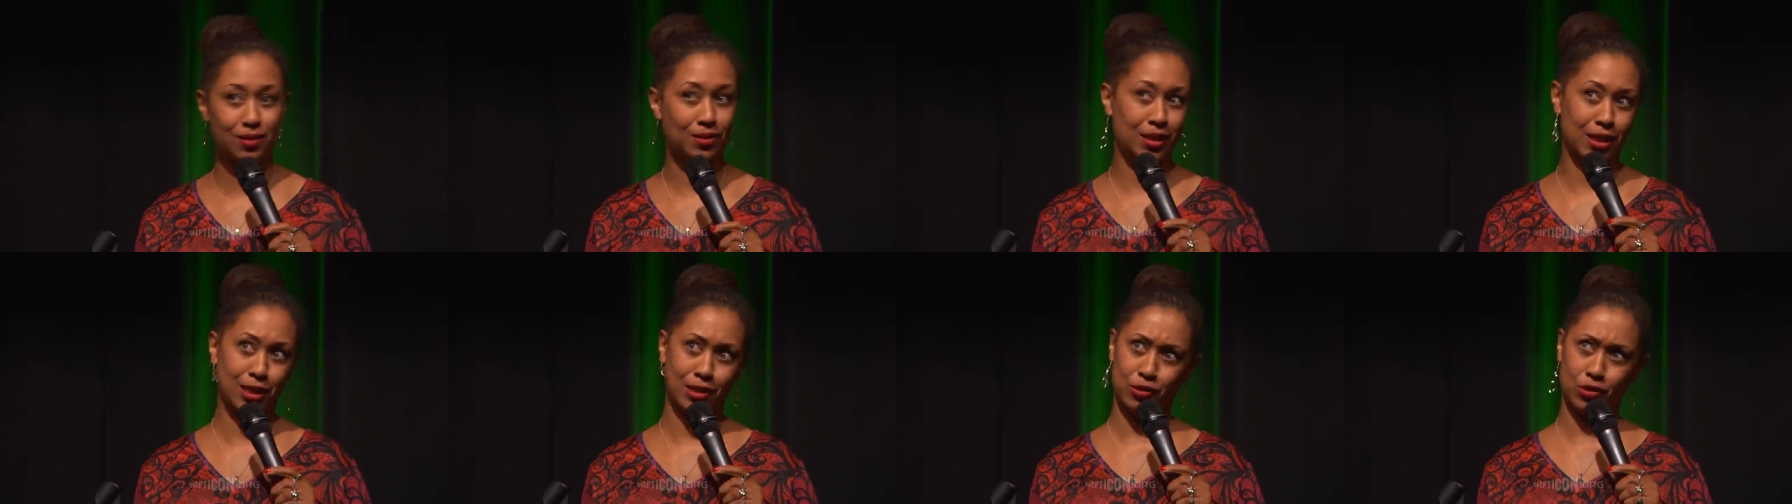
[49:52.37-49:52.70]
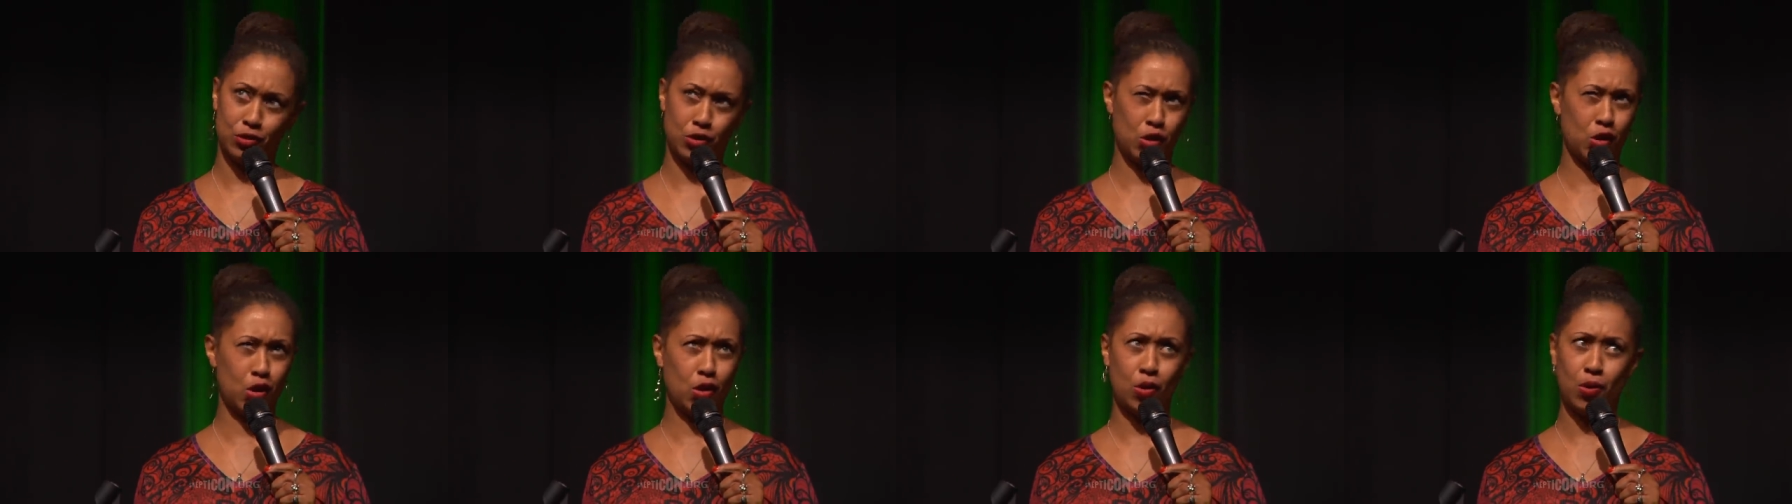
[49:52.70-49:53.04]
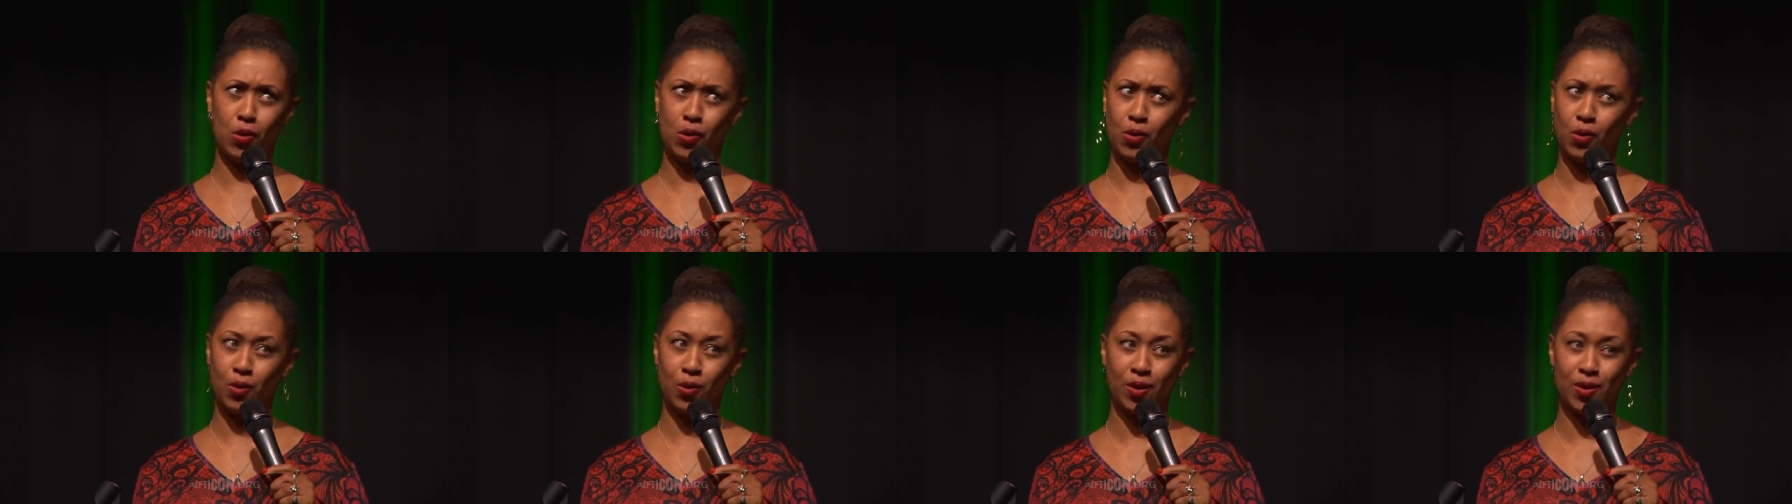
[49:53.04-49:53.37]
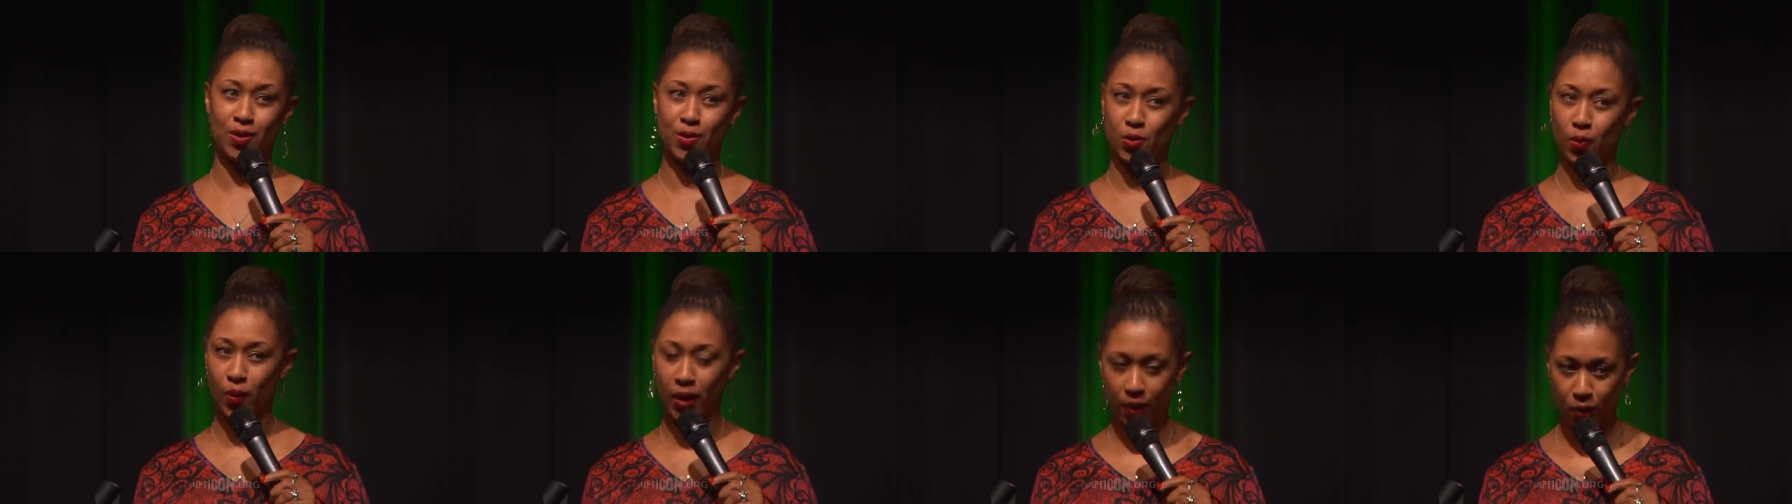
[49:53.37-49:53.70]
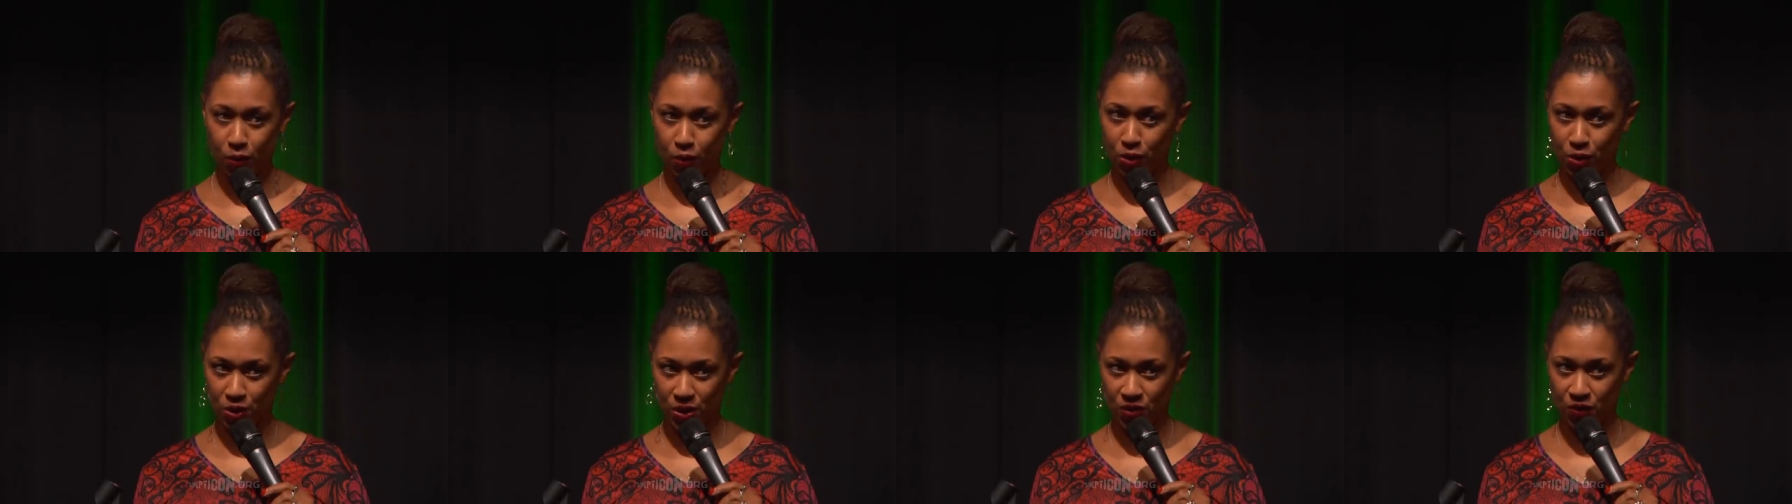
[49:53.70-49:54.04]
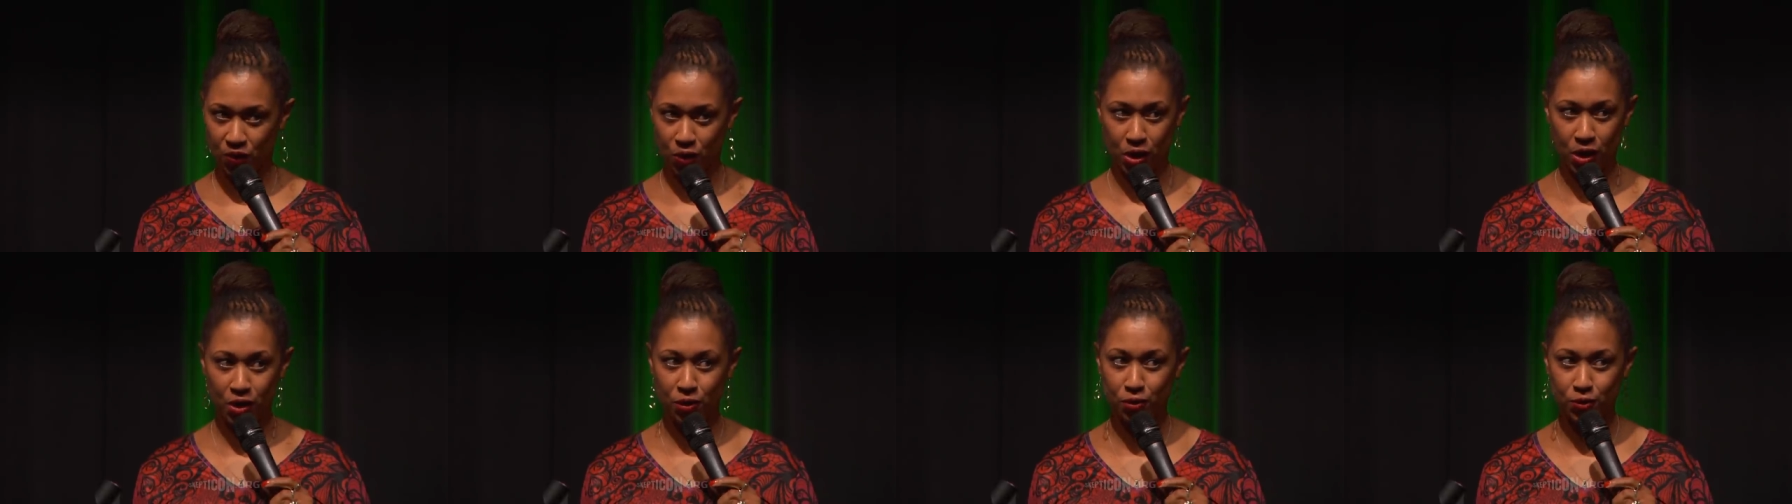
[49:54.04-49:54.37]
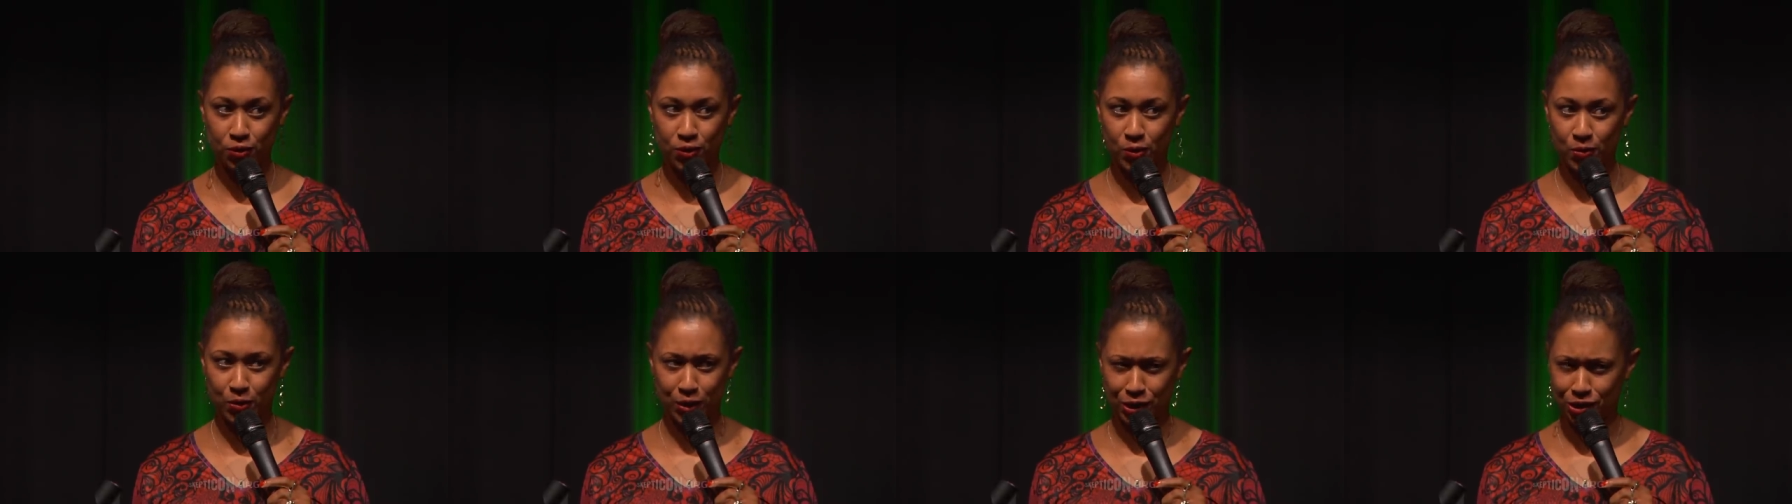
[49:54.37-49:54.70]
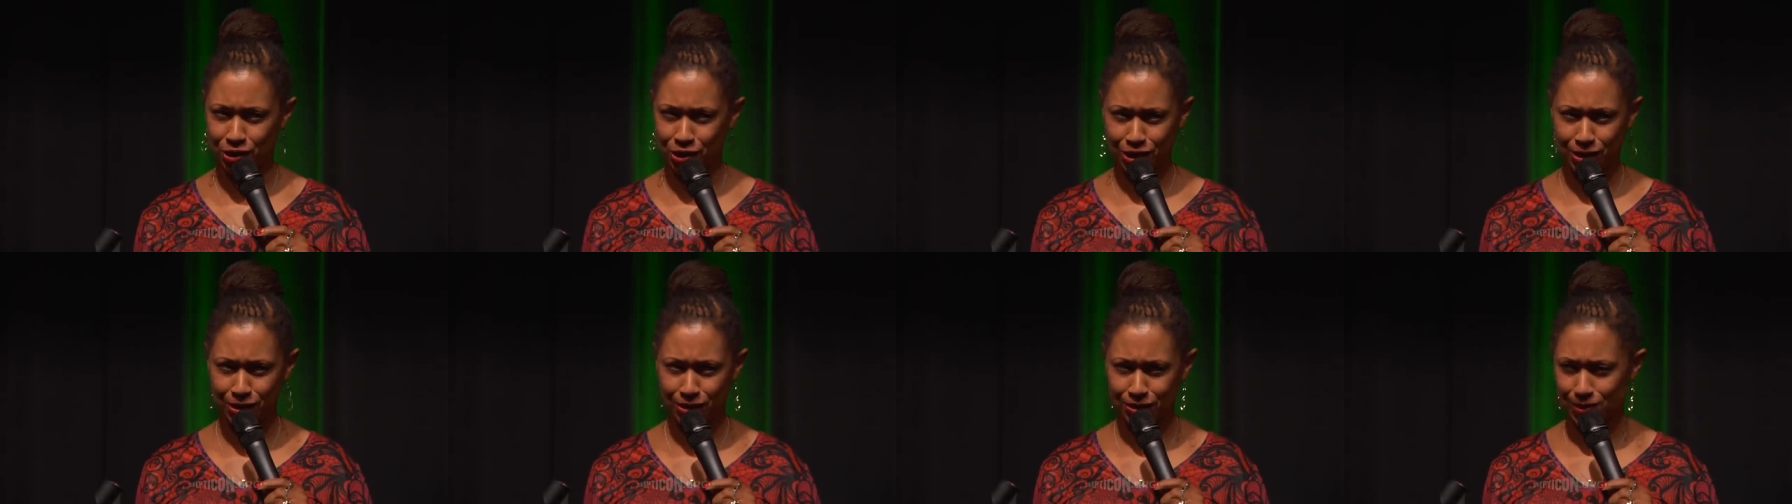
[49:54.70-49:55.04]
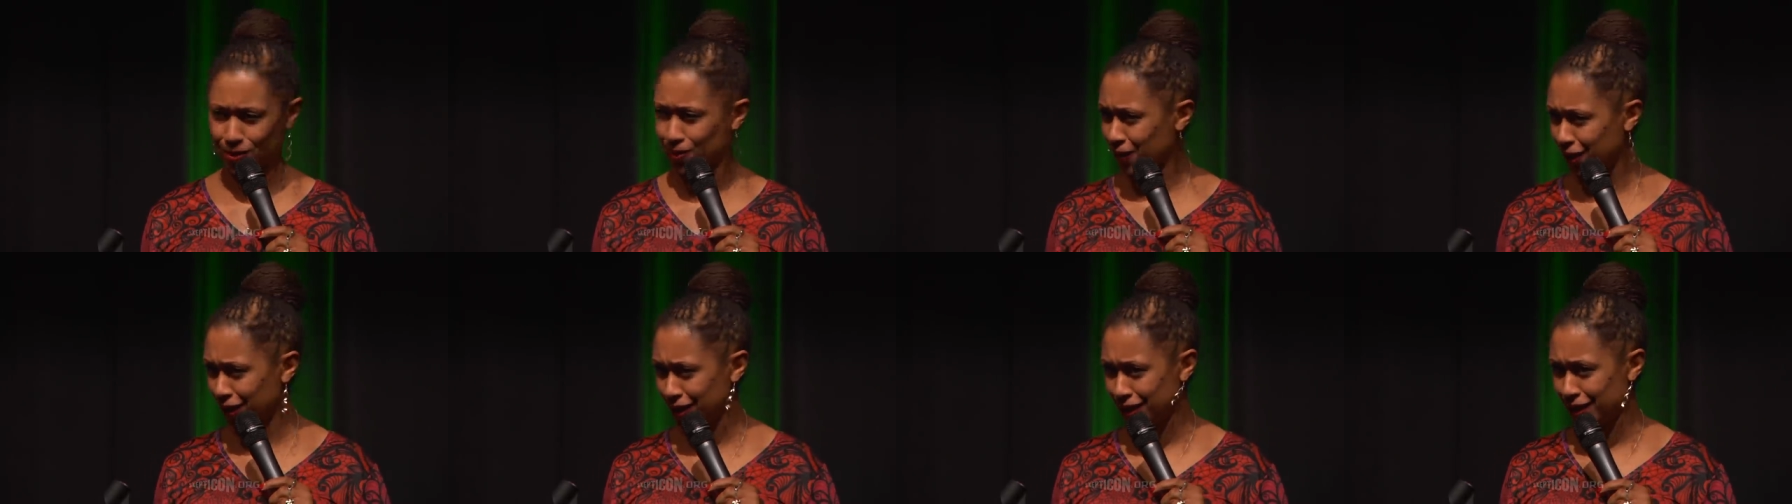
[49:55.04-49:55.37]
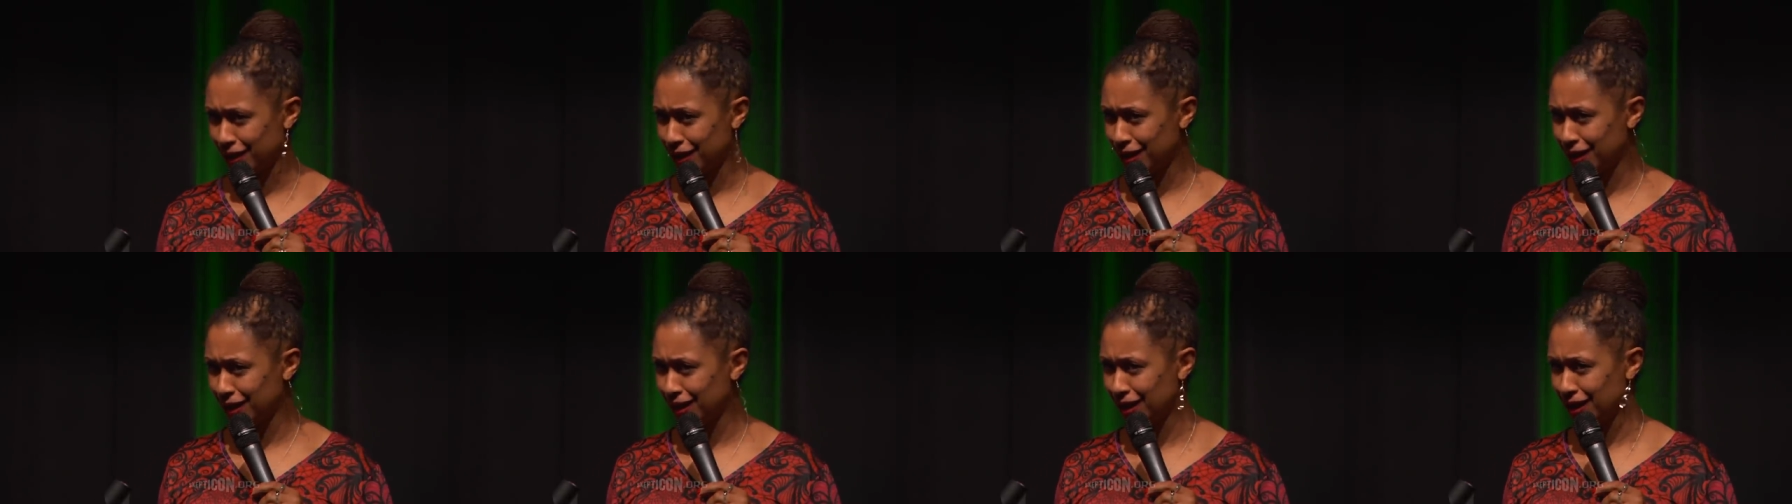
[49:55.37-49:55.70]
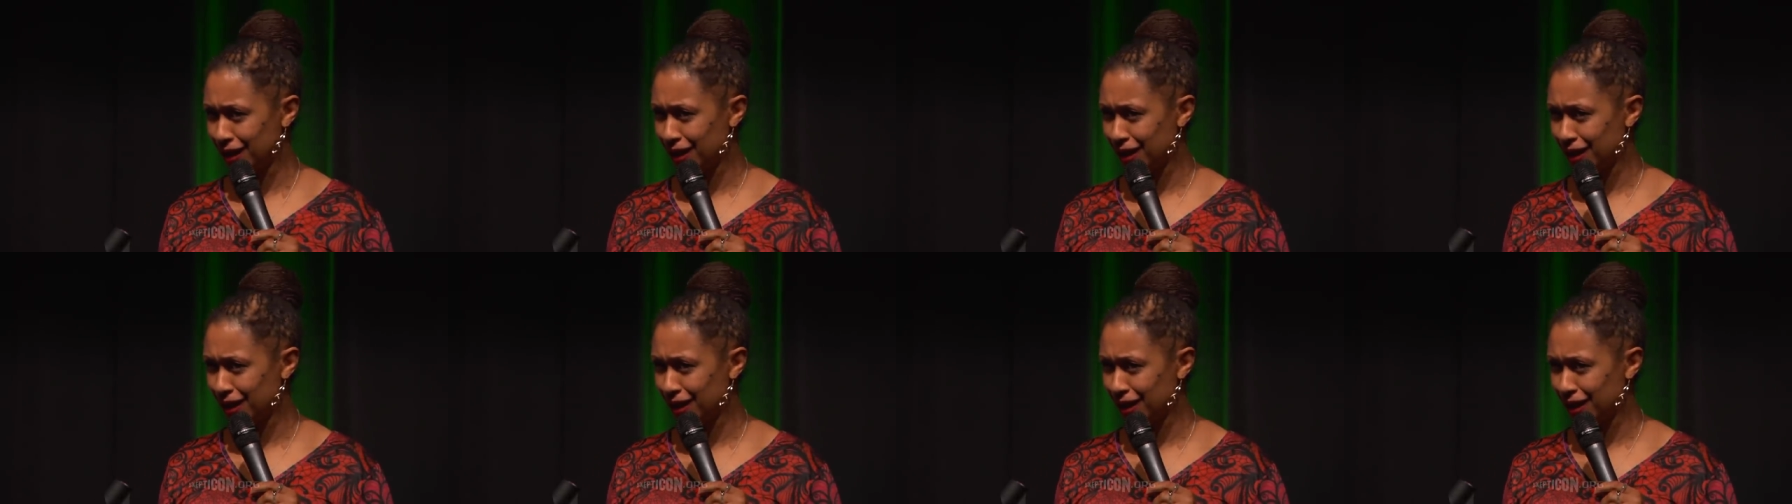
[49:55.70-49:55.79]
you guys know it's way worse for other species, right?